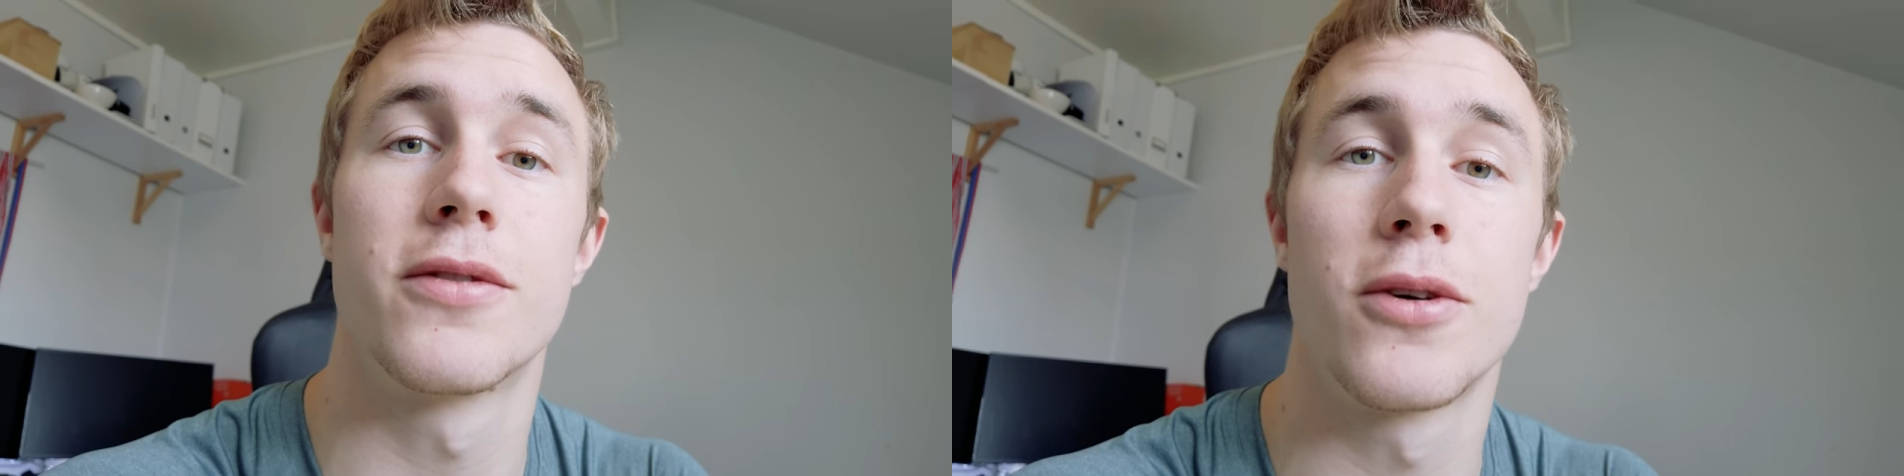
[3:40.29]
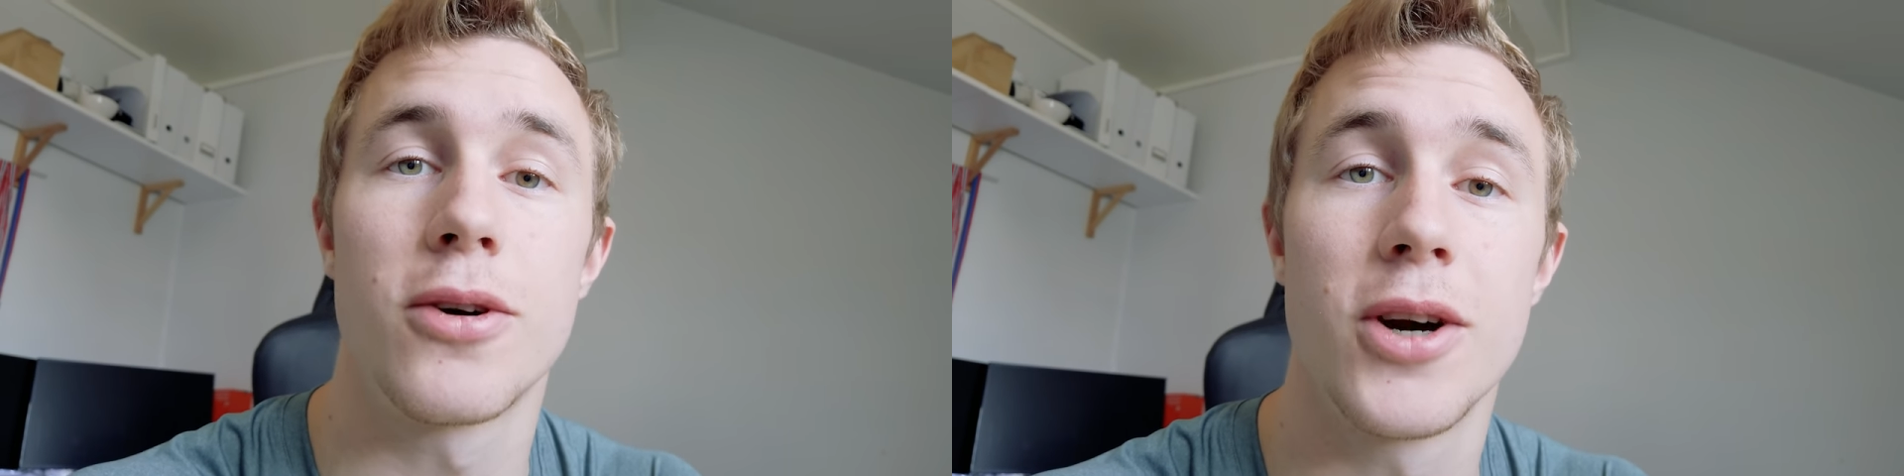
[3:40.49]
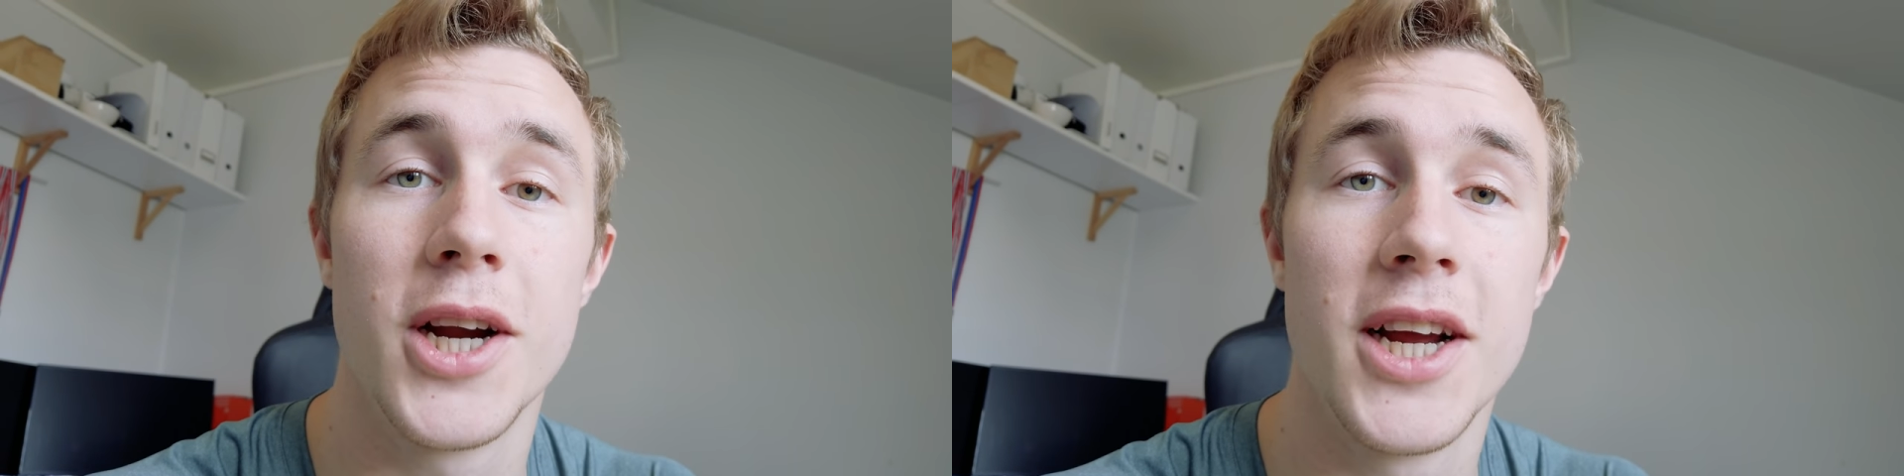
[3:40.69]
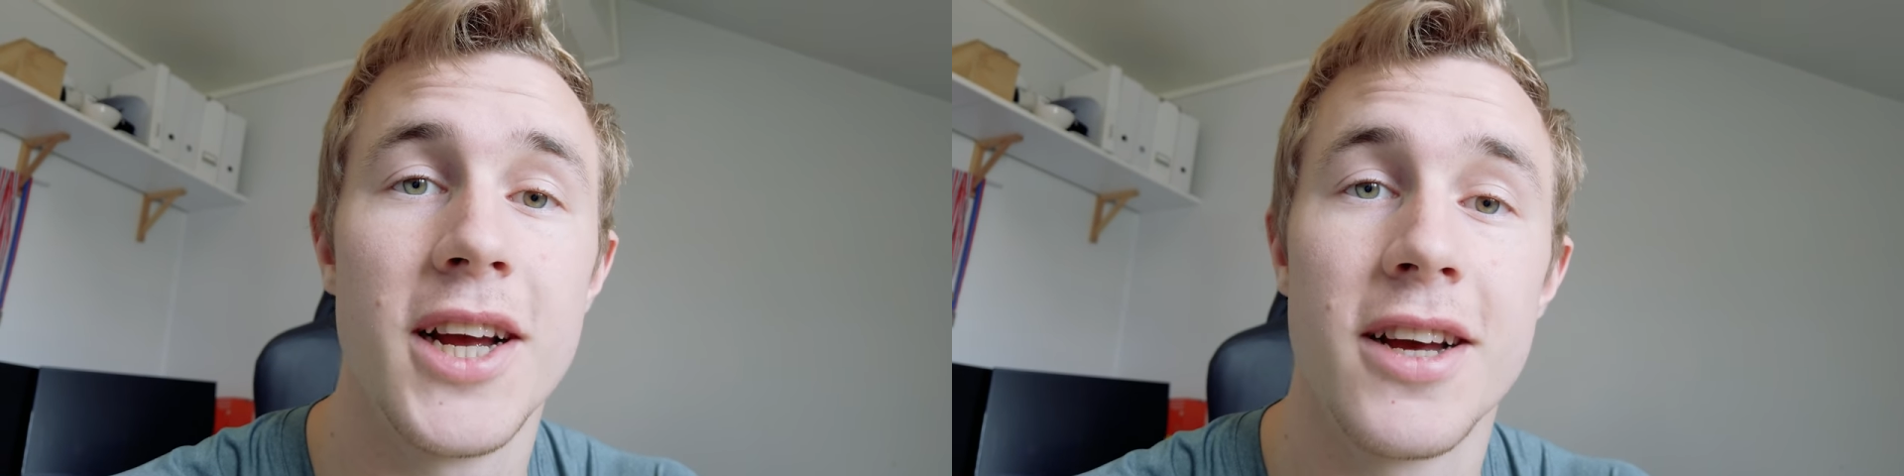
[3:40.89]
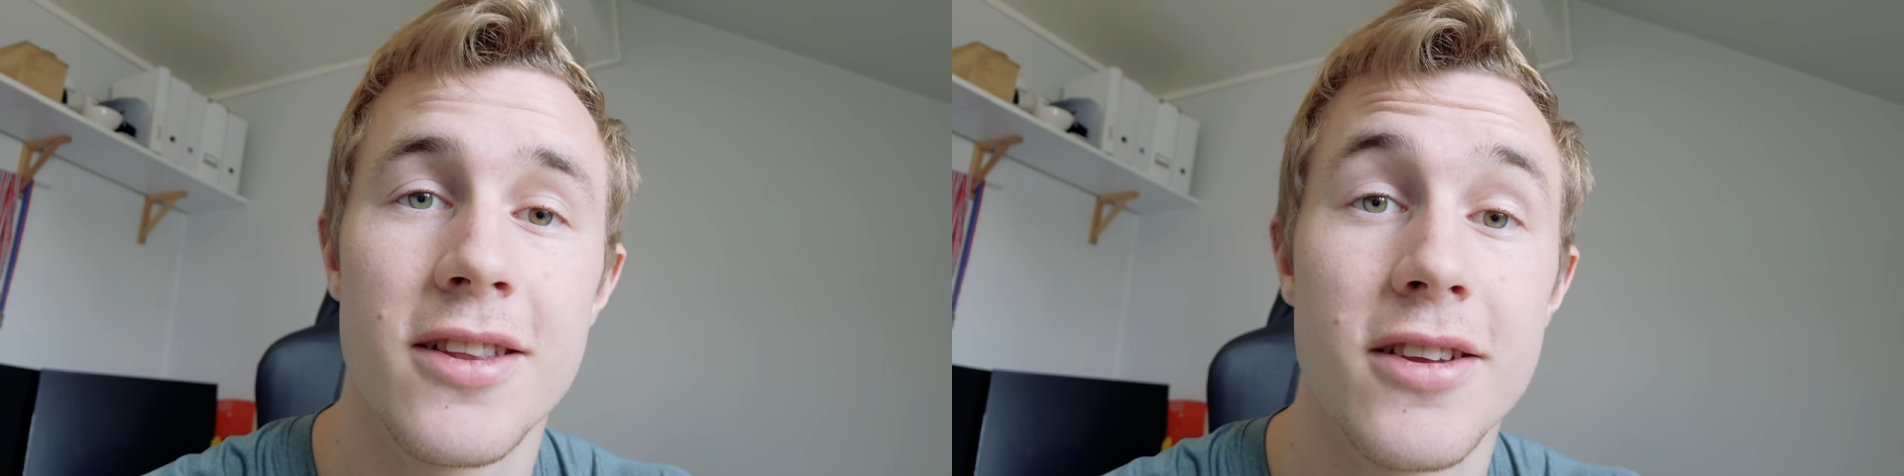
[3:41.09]
for
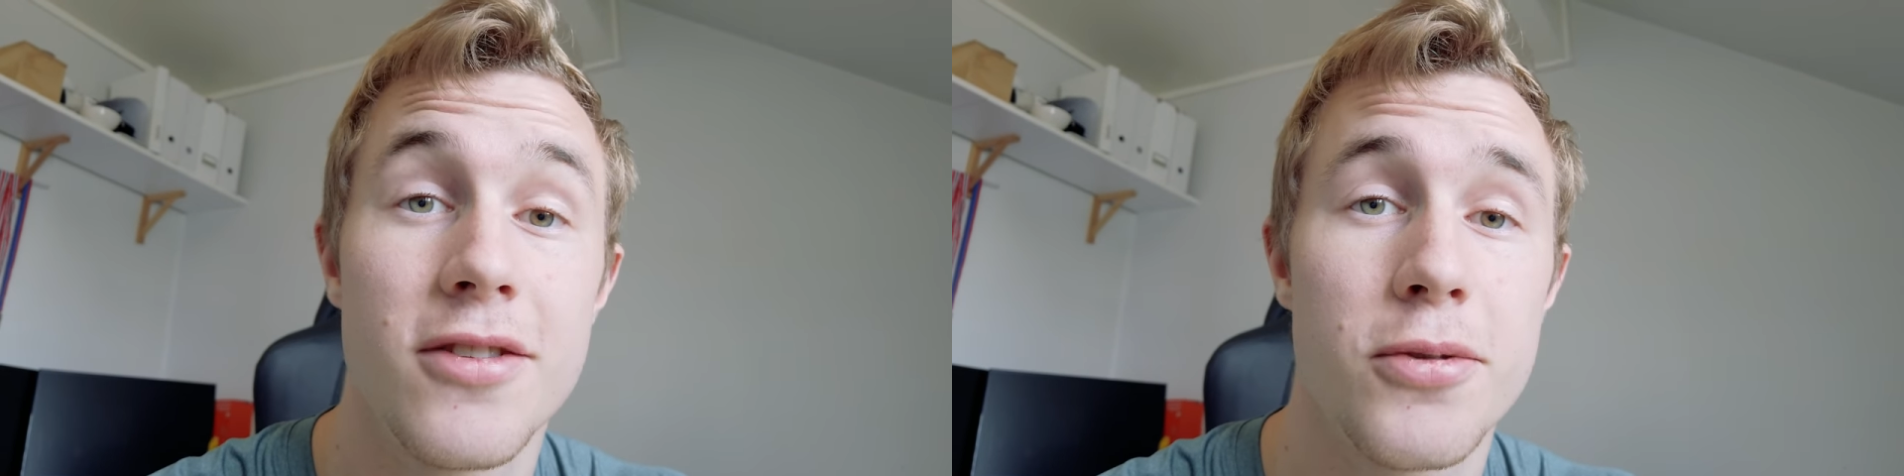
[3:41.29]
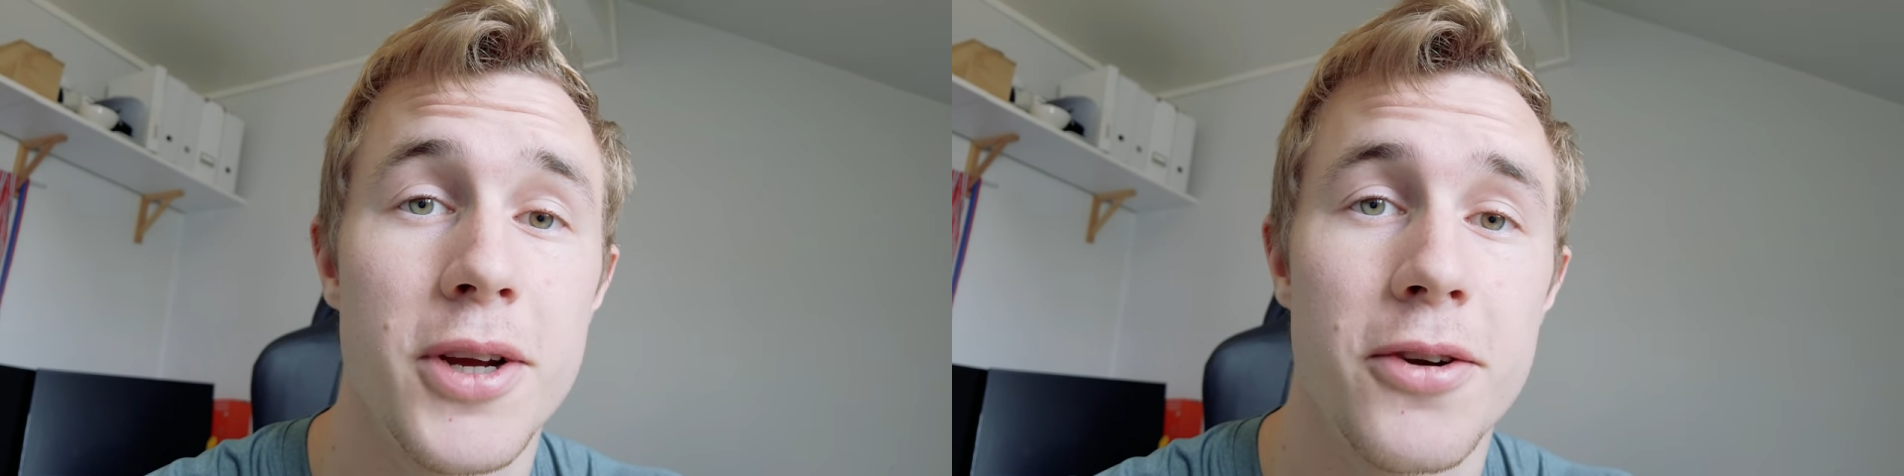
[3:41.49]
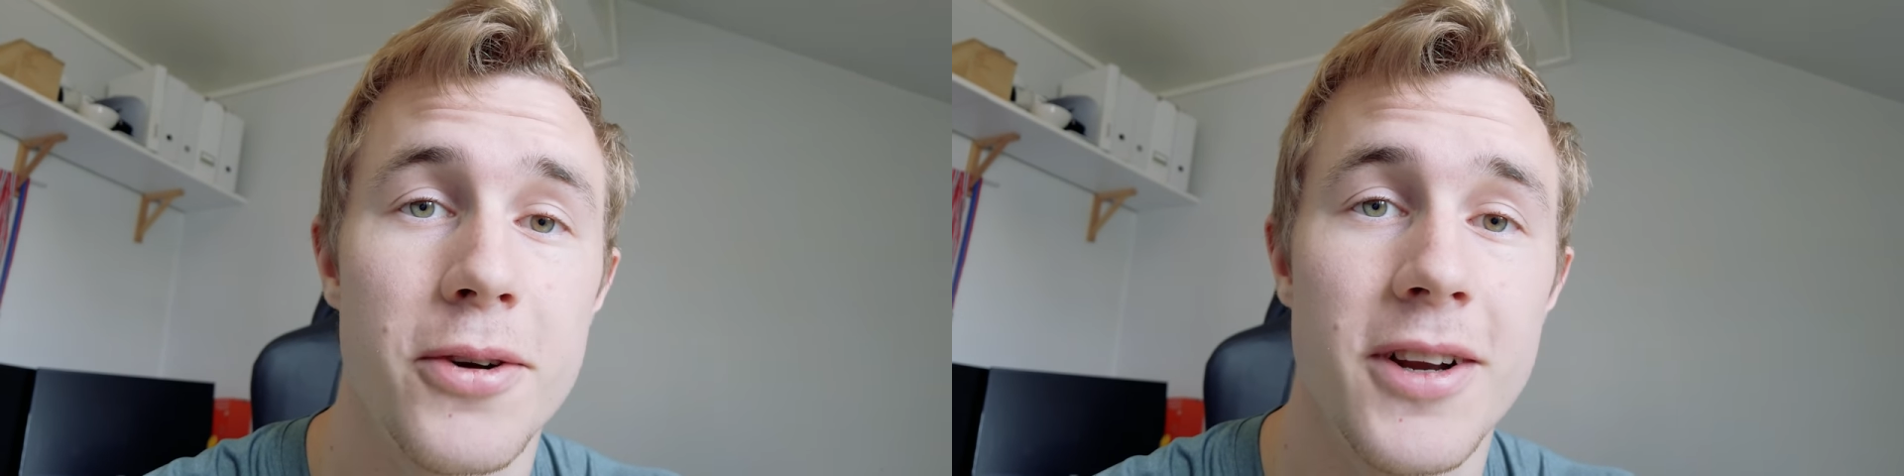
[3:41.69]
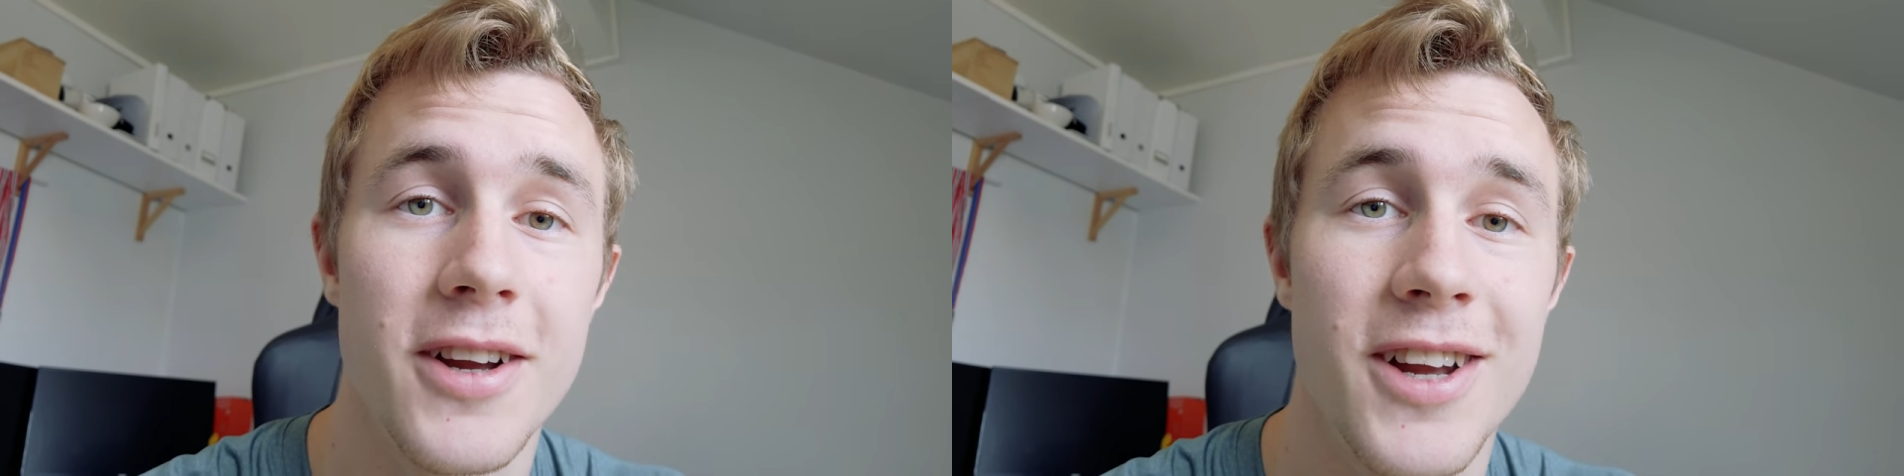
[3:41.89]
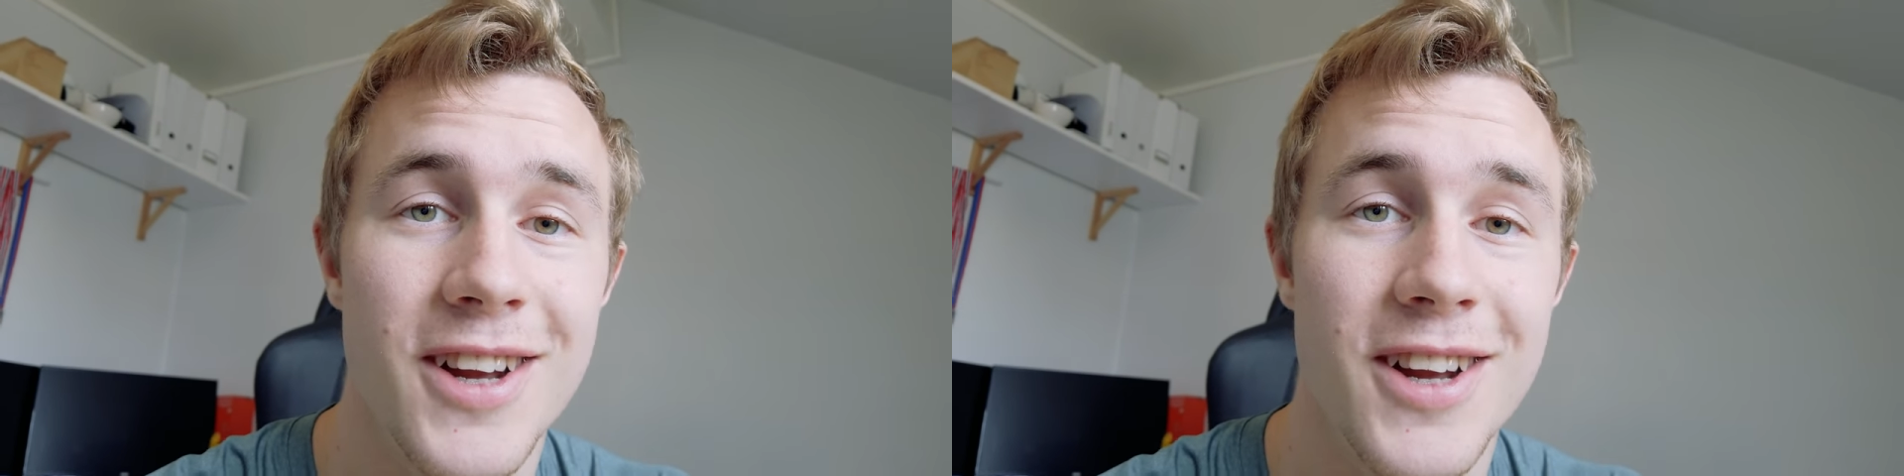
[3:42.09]
this 300.